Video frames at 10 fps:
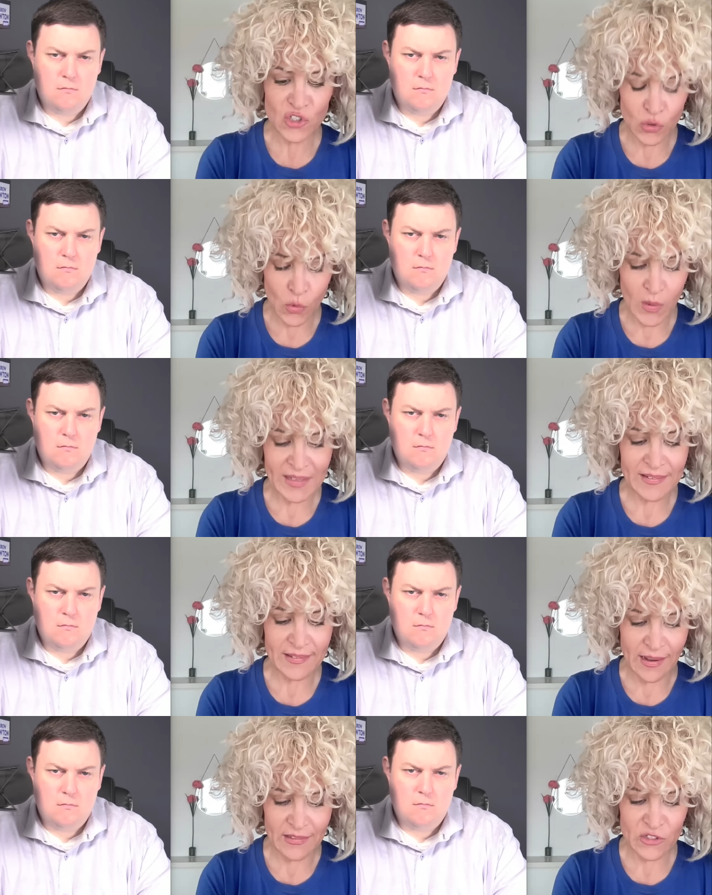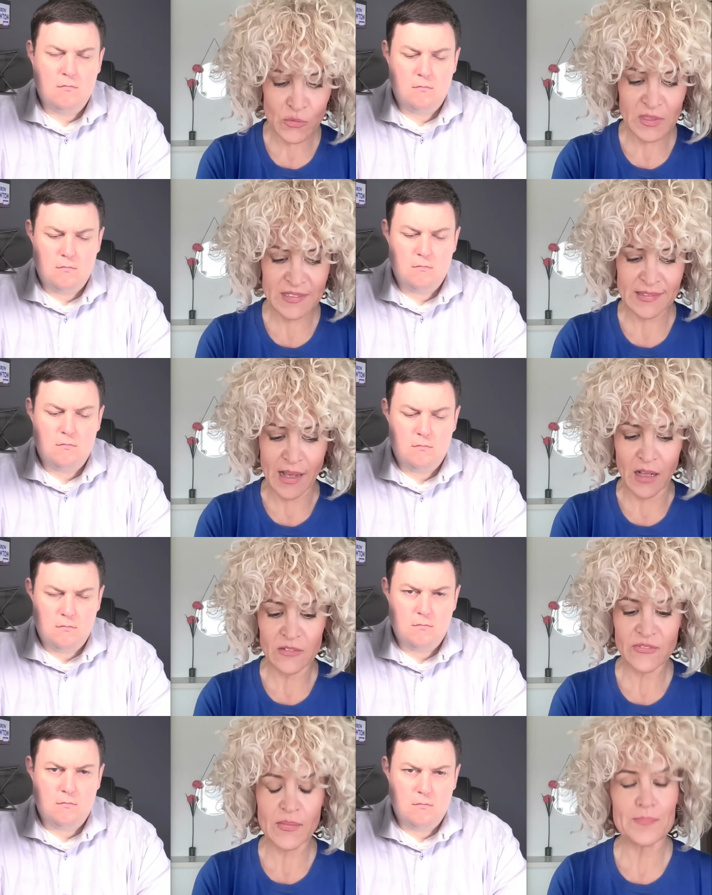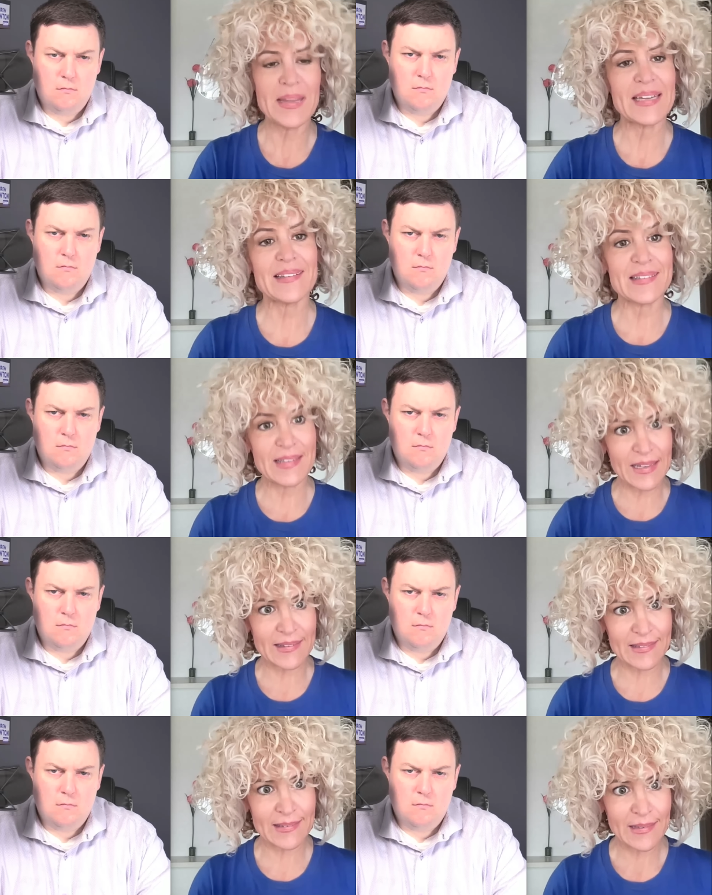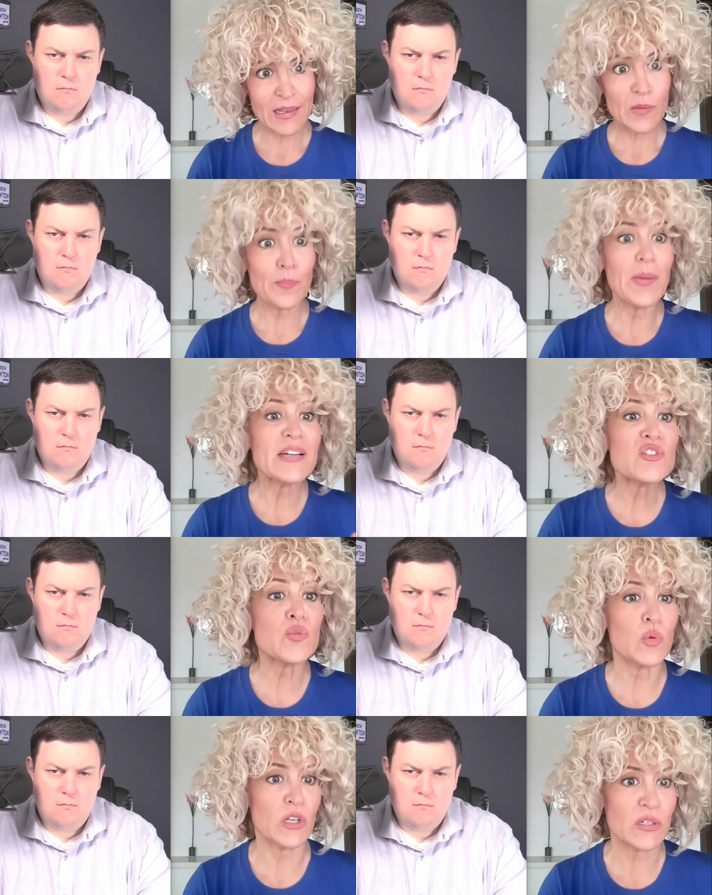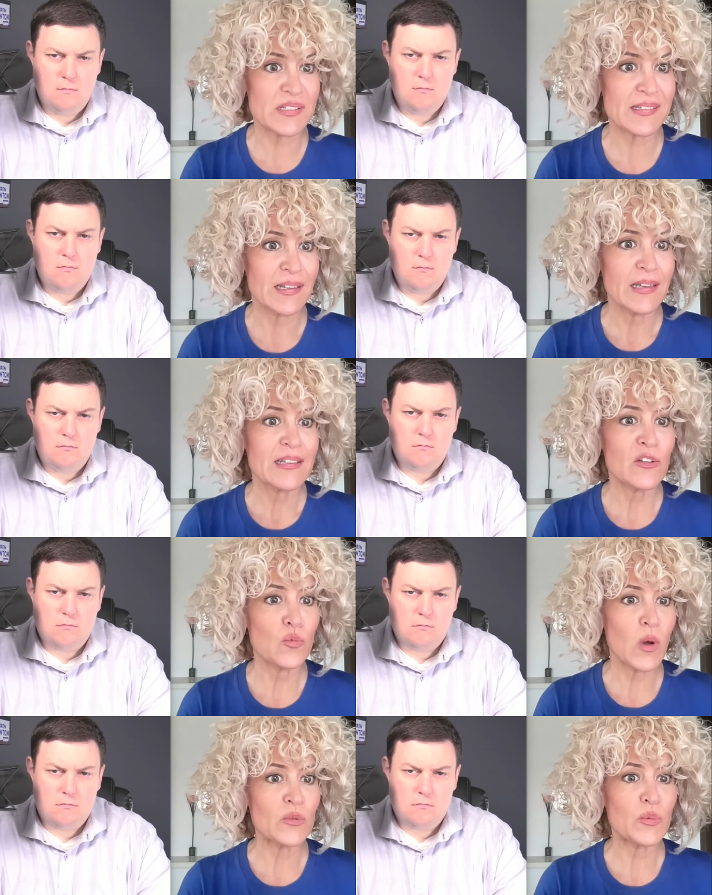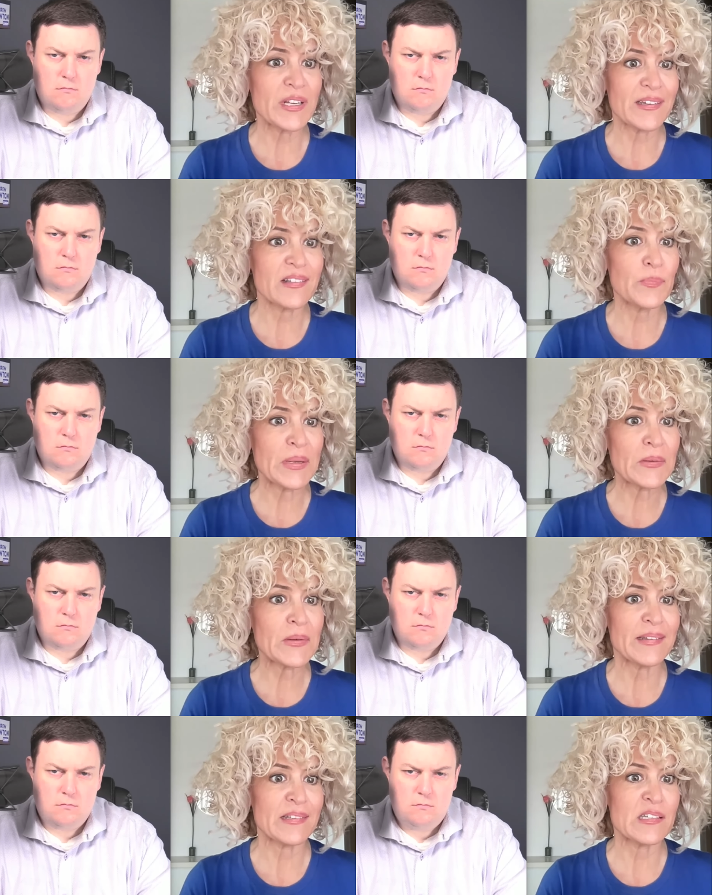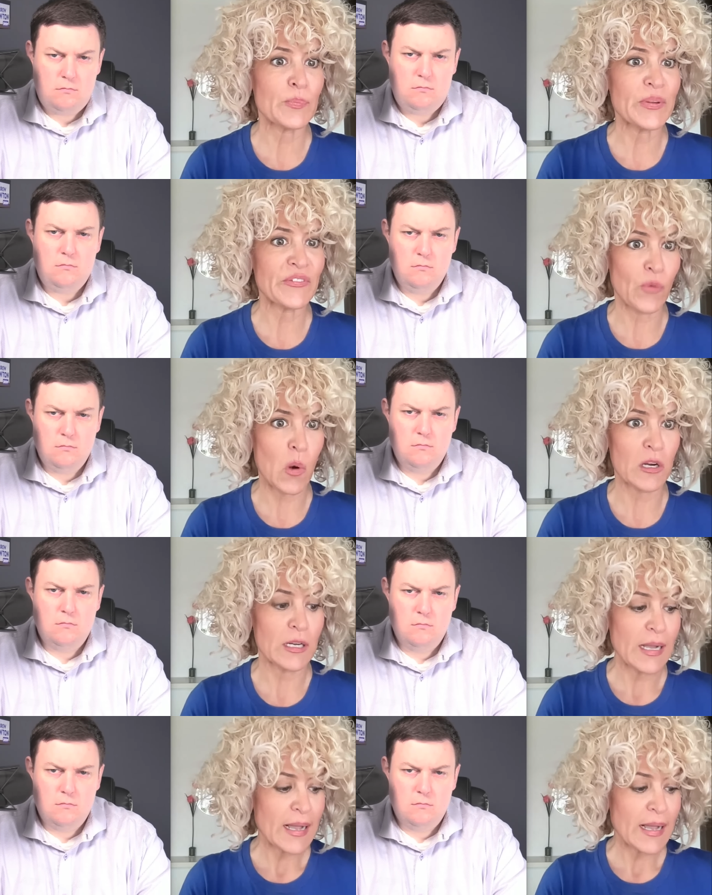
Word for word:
Speaker 1: choice unto itself makes this much worse than what we experienced before.